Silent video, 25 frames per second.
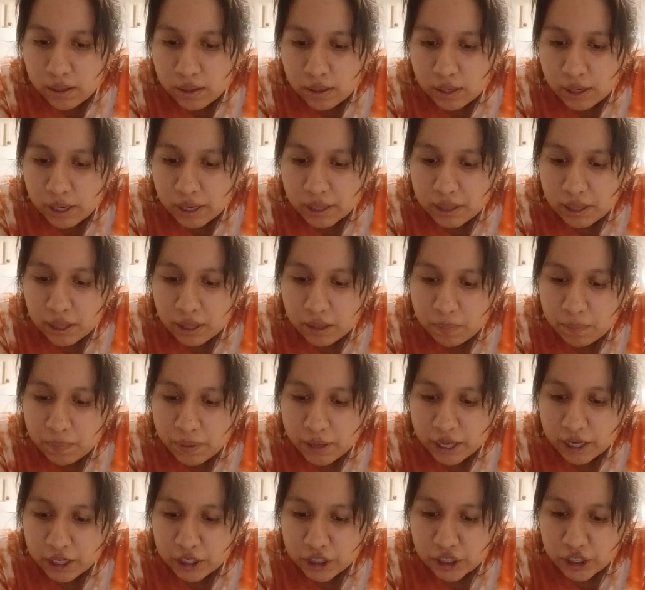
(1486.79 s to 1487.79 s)
Look at this
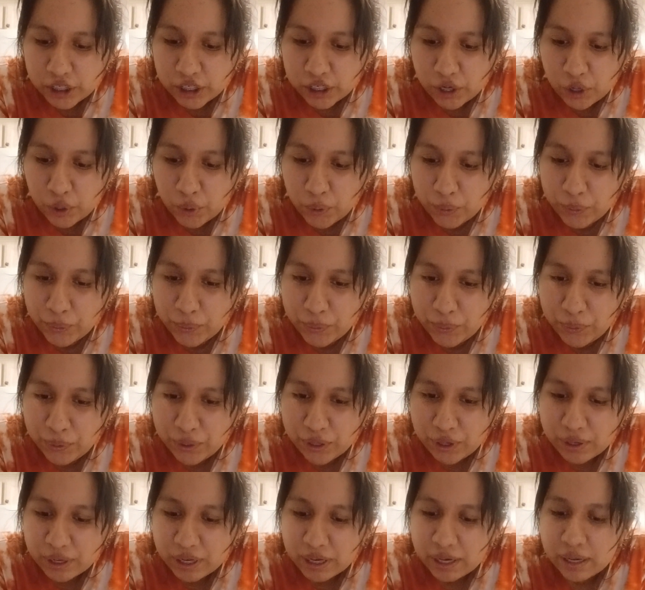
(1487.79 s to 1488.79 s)
picture. Ooh,
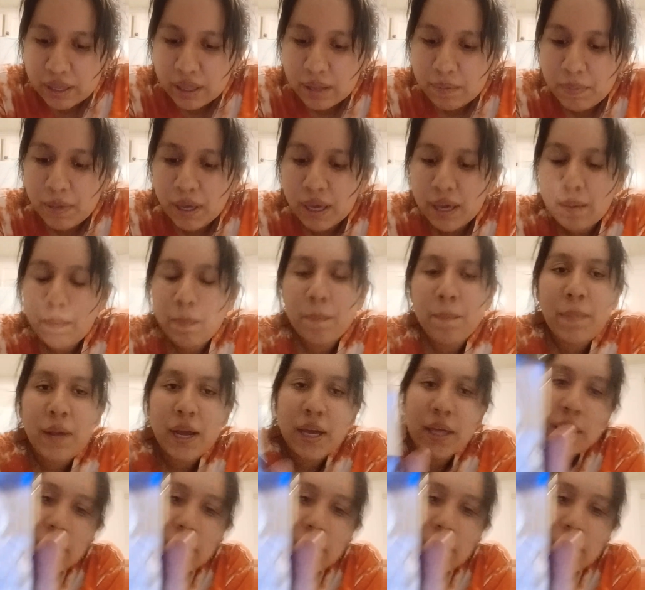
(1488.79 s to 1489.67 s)
you can see my, my